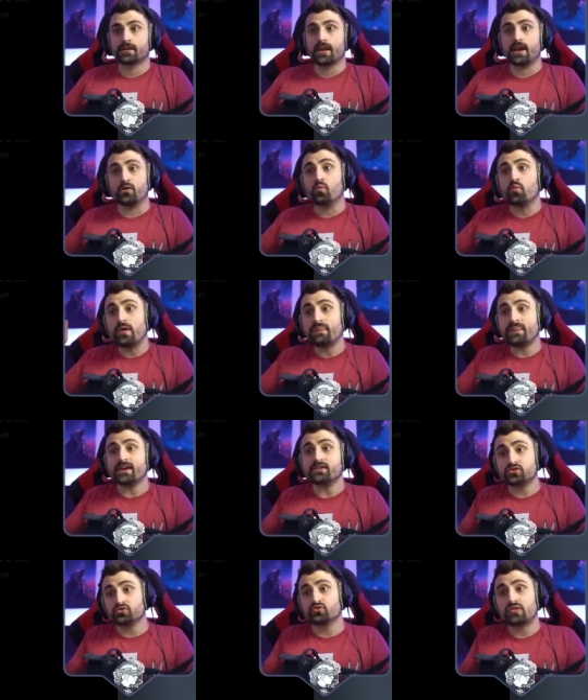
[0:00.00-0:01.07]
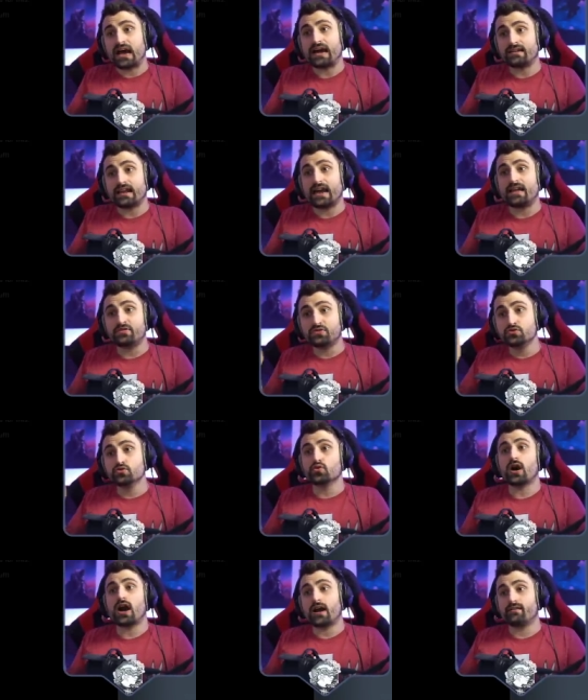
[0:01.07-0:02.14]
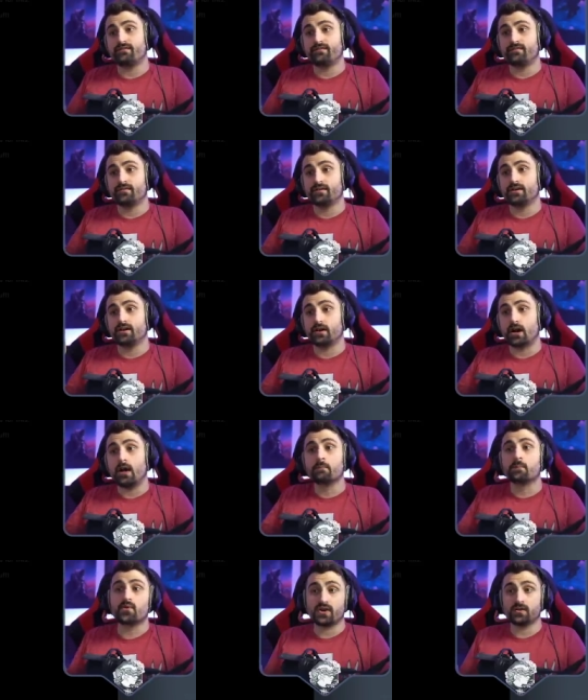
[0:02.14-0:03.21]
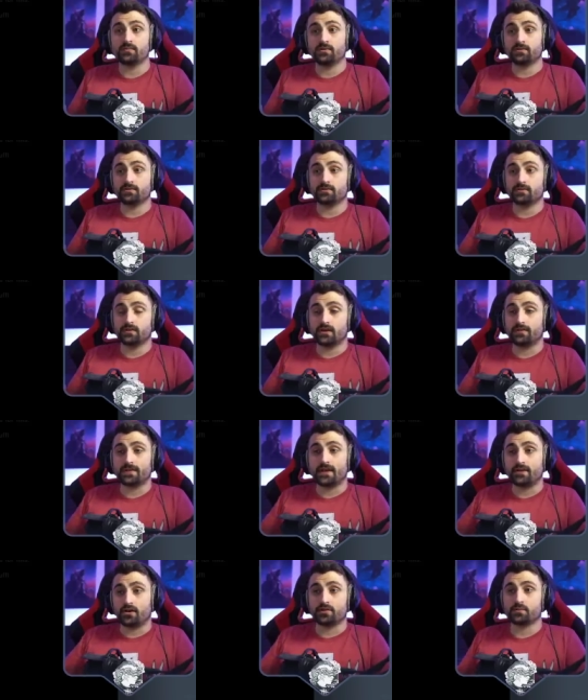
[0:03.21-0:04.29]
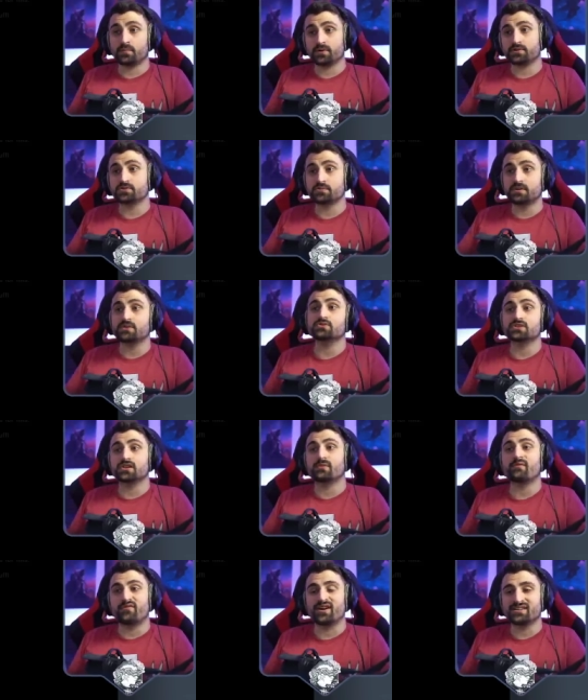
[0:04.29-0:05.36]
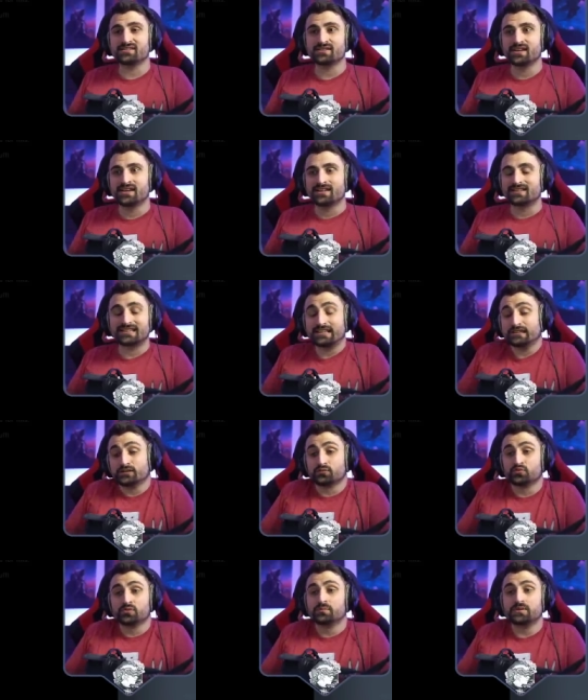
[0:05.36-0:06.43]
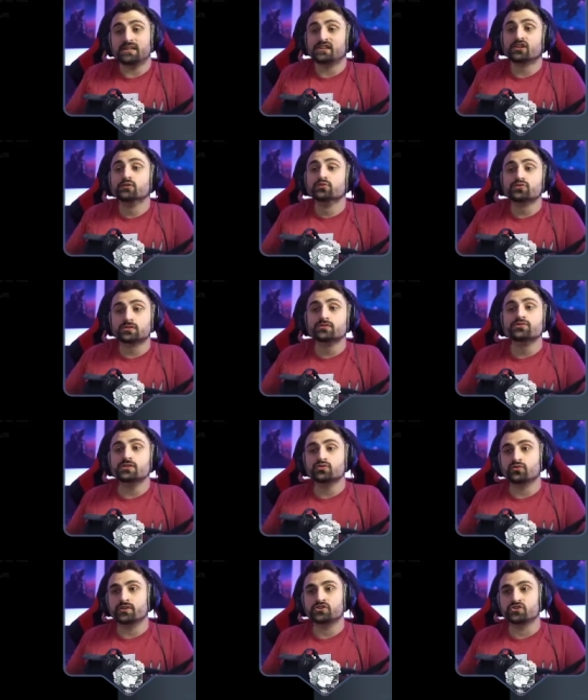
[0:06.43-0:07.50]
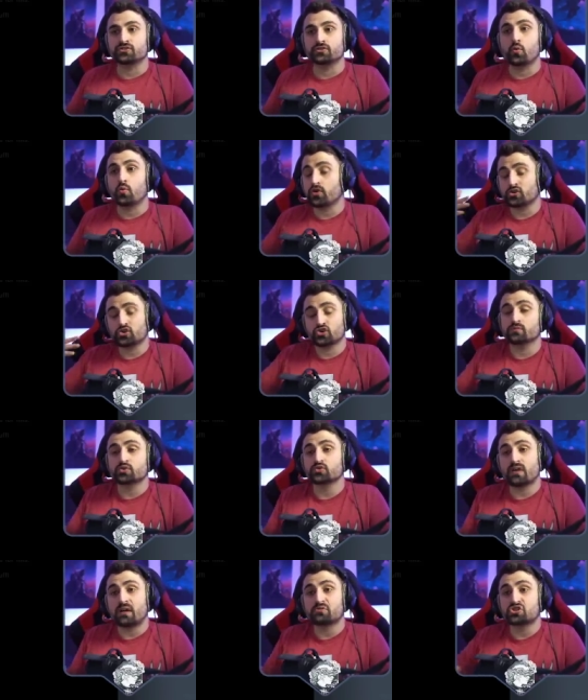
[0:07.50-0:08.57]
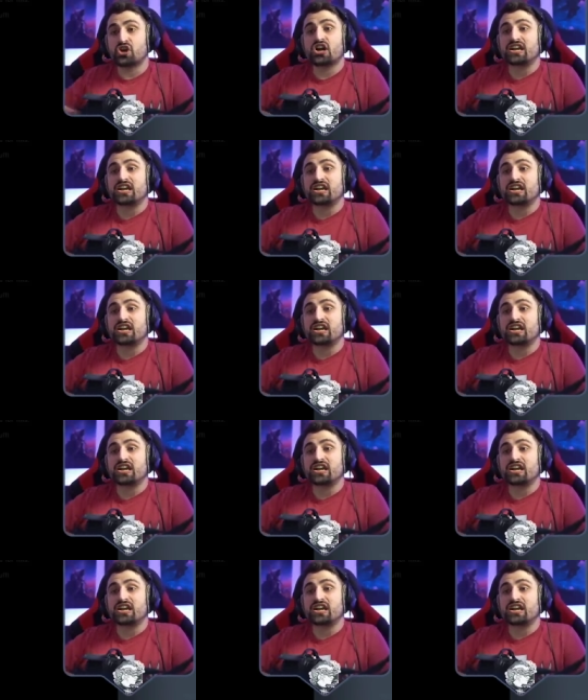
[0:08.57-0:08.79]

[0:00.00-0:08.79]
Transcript: And when they do that, and you have uh, Unbreakable and, and other perks to pick yourself up fast, the killer will be in a lose lose situation where some survivors are